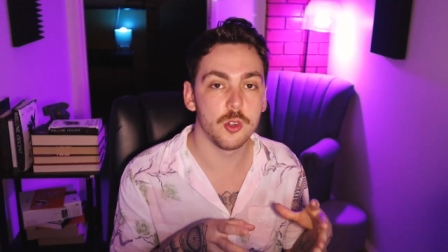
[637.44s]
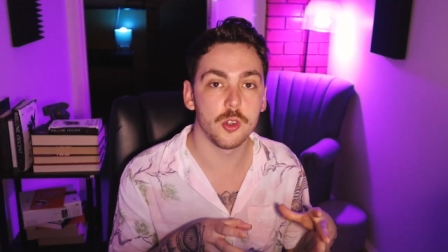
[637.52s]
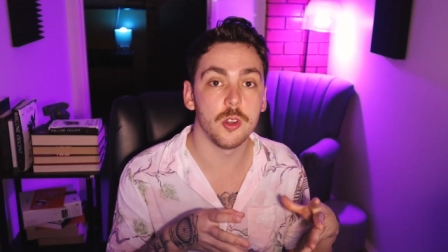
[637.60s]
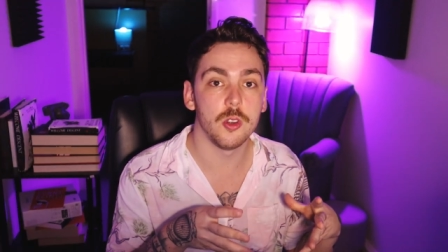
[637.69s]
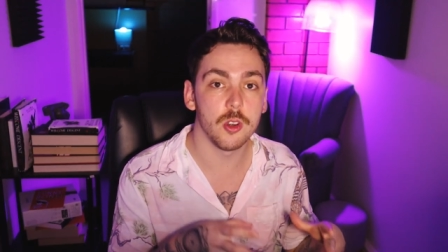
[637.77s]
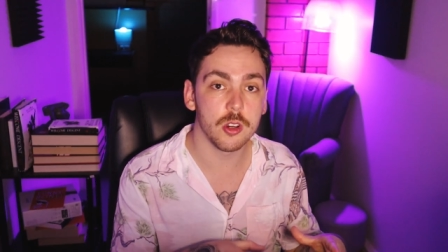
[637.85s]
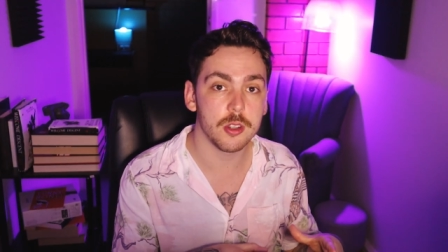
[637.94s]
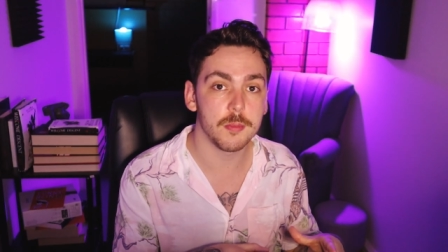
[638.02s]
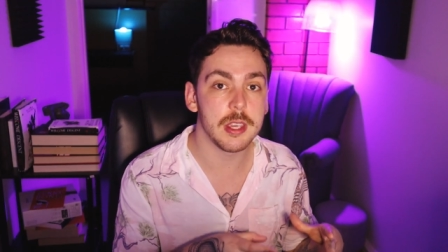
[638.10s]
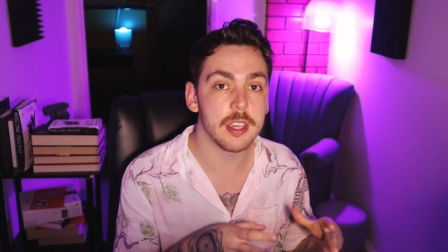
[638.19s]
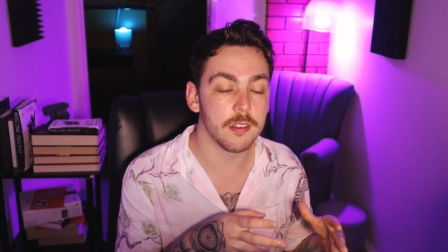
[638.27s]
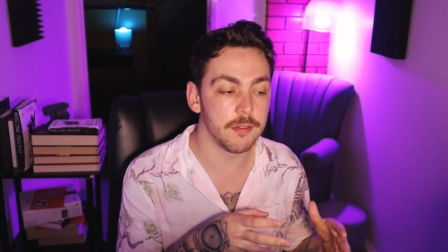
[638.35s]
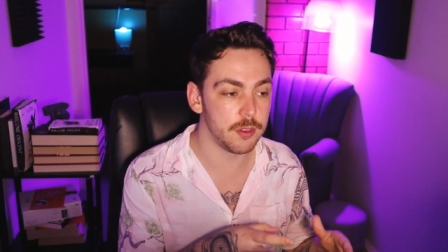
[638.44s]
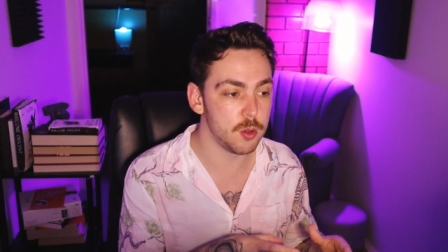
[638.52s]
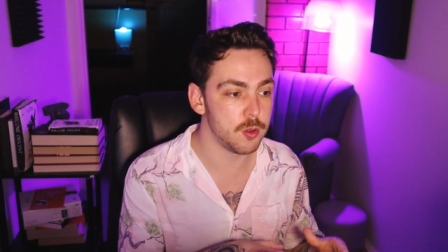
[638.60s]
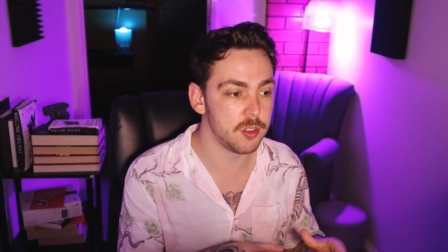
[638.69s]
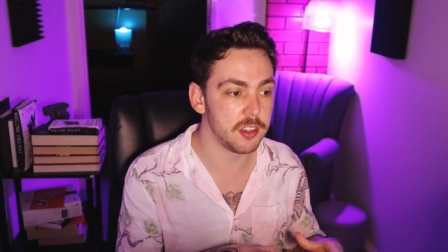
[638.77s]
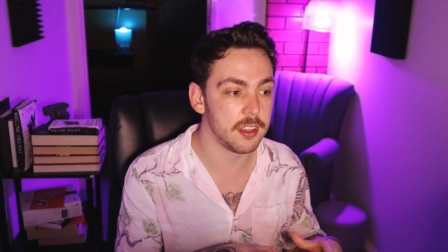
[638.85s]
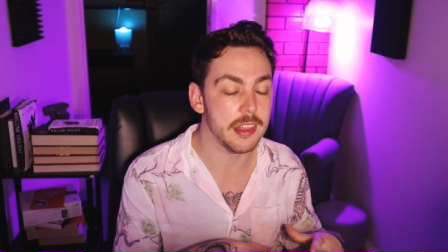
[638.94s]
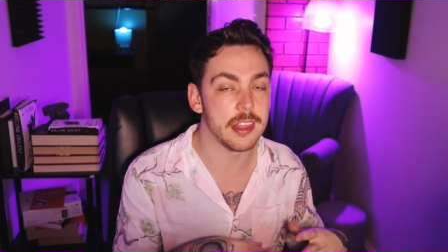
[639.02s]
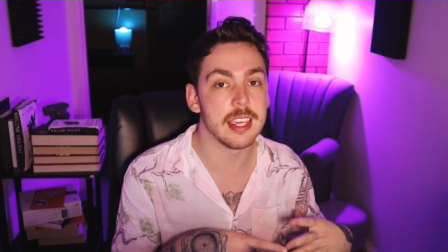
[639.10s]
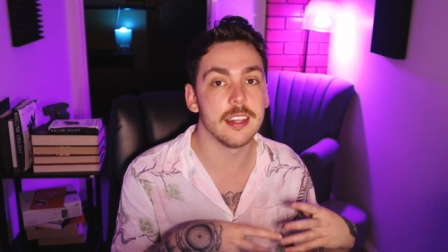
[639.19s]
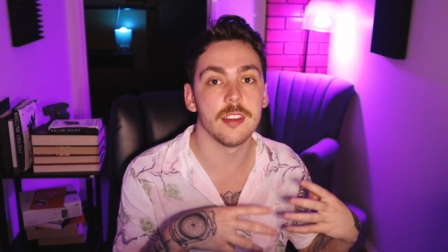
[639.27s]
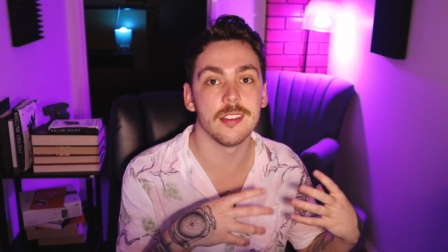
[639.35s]
You should not be confusing
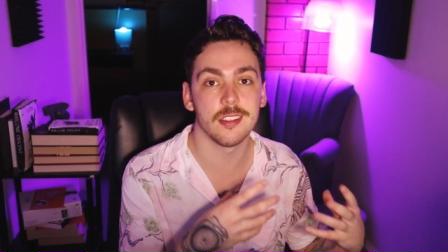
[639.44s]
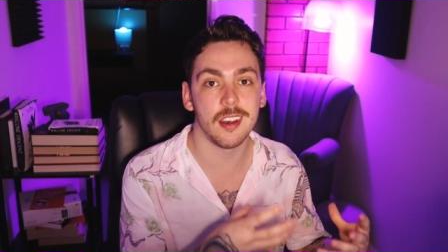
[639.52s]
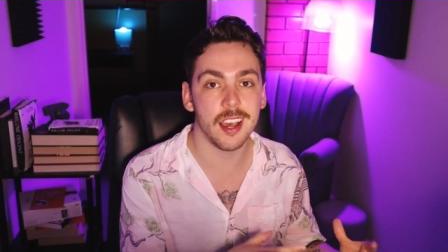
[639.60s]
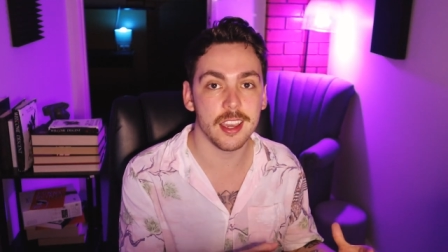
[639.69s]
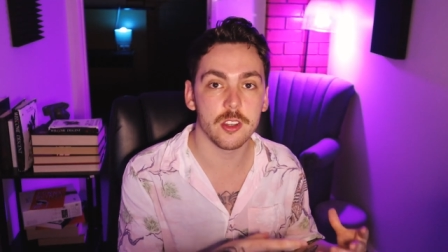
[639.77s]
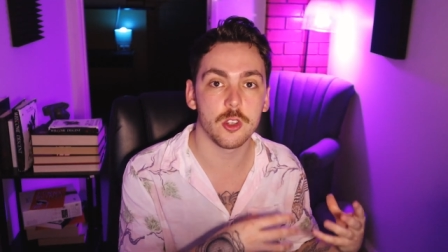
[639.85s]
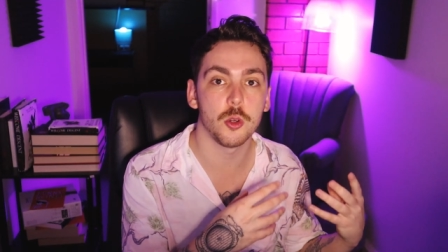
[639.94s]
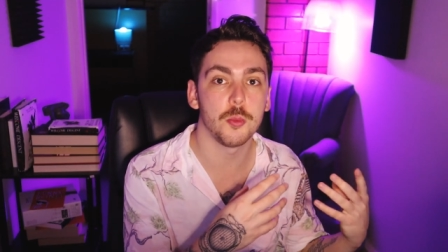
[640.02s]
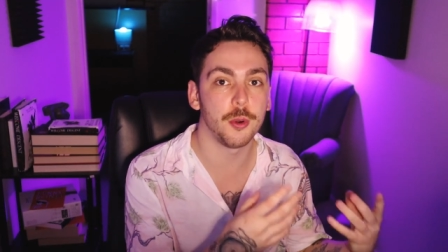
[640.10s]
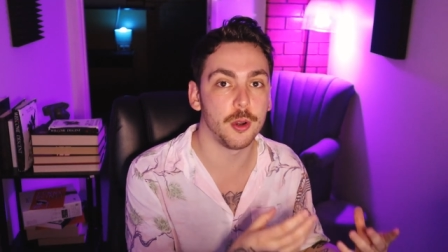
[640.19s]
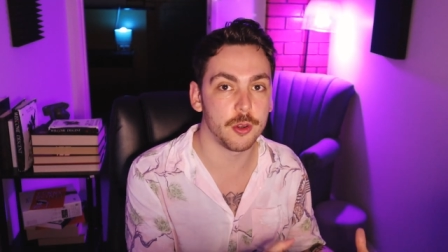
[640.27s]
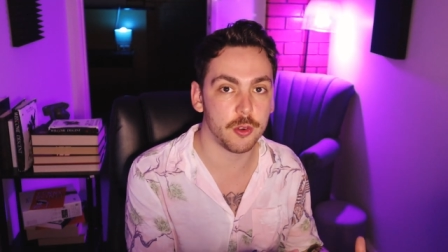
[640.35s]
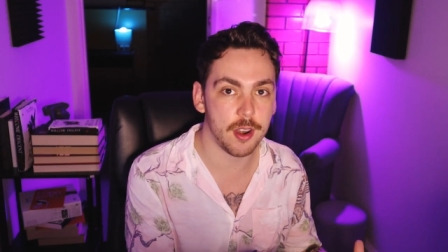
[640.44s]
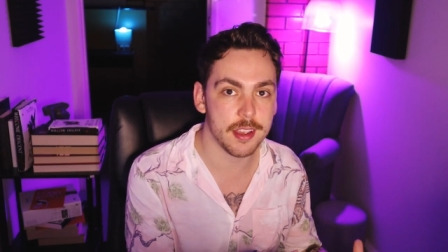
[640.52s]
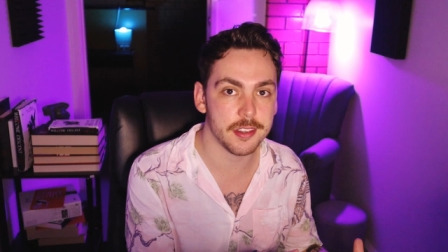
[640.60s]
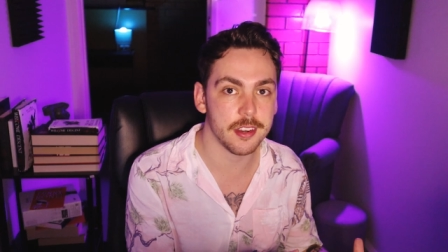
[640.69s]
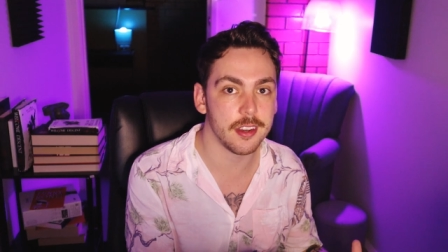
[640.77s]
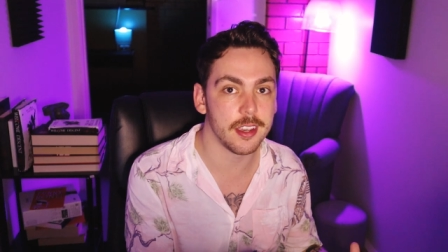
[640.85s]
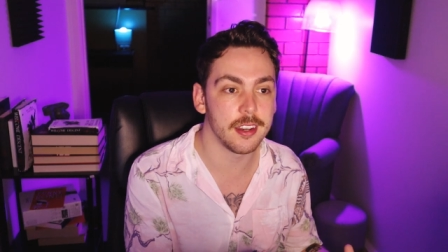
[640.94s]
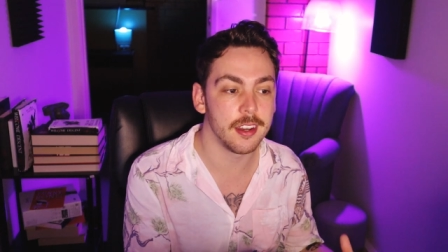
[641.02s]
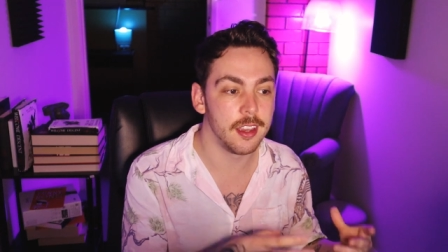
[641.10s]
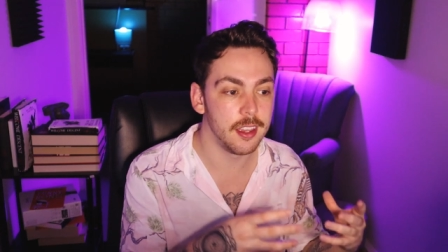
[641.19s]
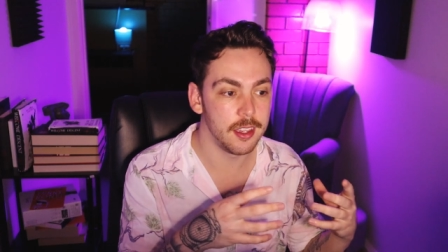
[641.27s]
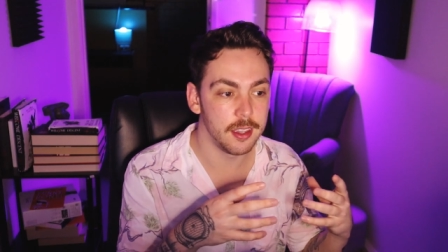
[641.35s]
the desire to
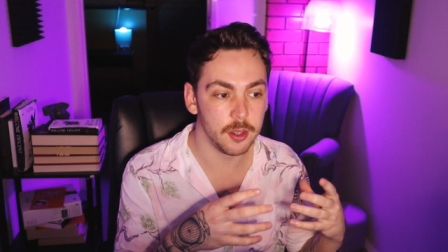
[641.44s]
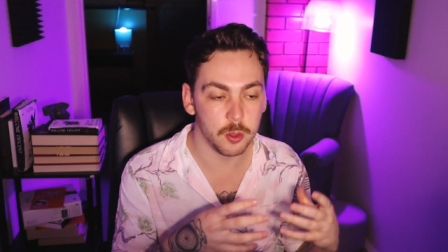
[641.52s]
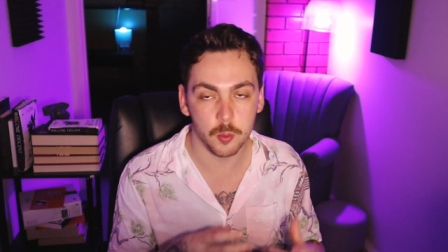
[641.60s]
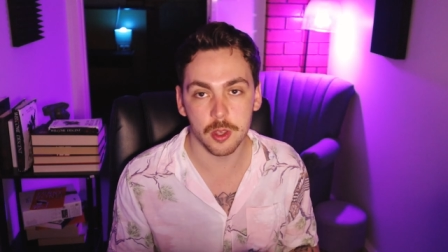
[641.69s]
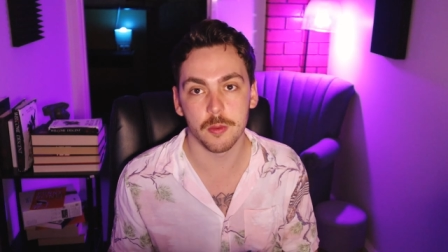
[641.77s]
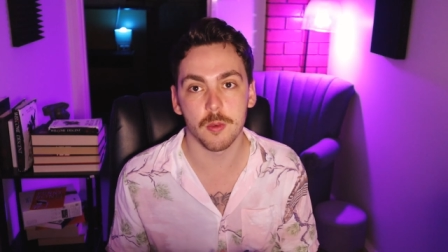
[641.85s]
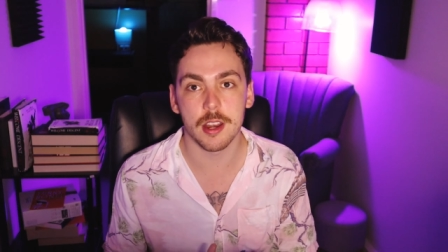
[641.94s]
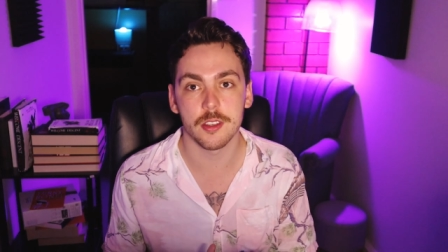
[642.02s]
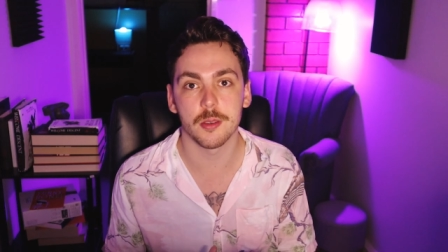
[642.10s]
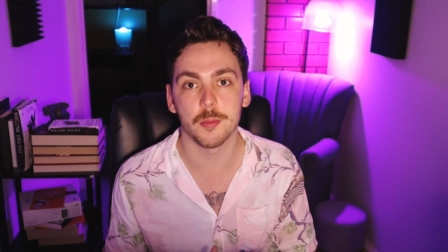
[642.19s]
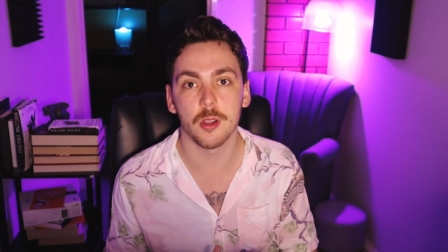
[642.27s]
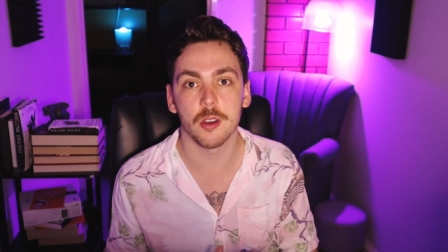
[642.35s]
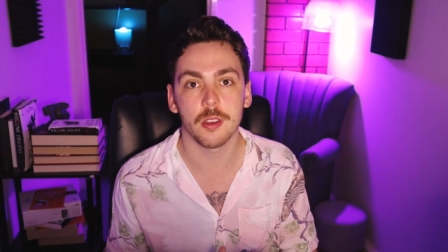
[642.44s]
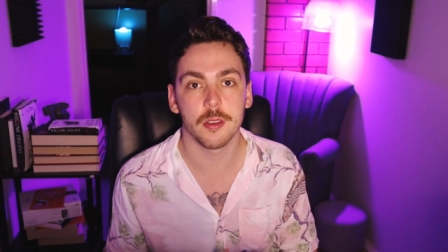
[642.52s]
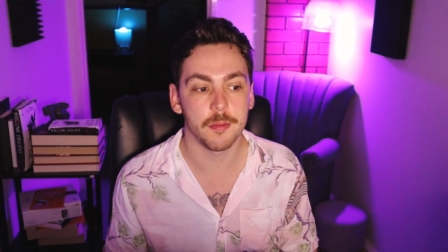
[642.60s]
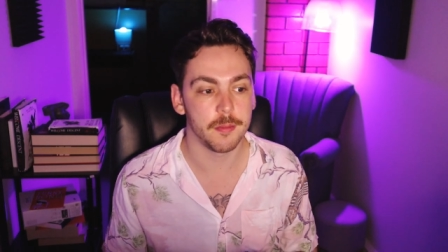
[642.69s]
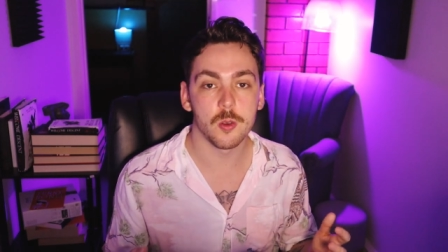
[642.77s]
procrastinate with writer's block.